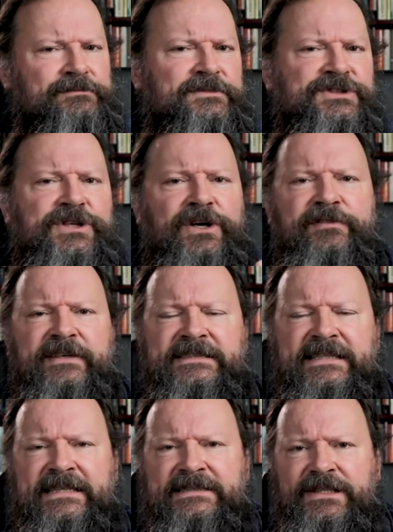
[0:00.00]

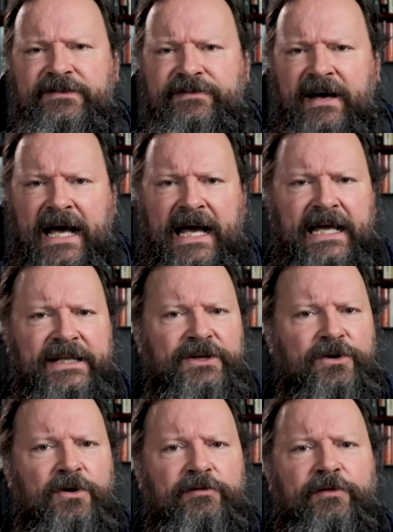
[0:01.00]
services to find
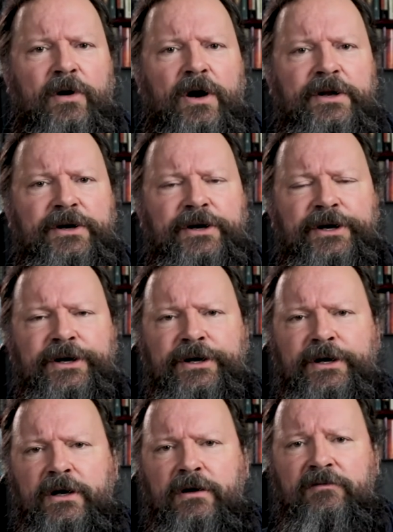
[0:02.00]
your
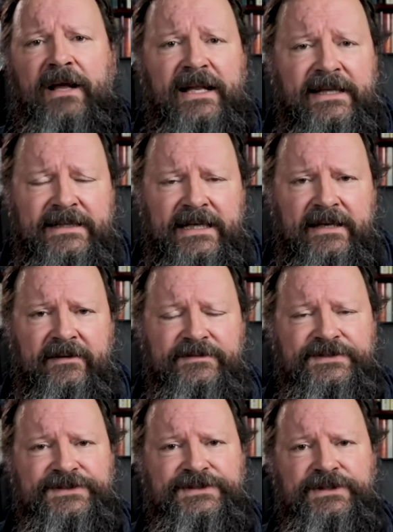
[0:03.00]
father
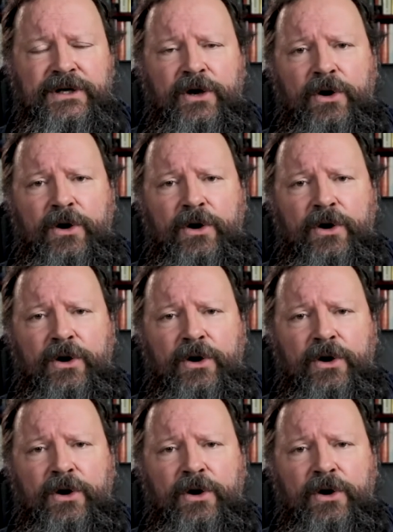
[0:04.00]
relatives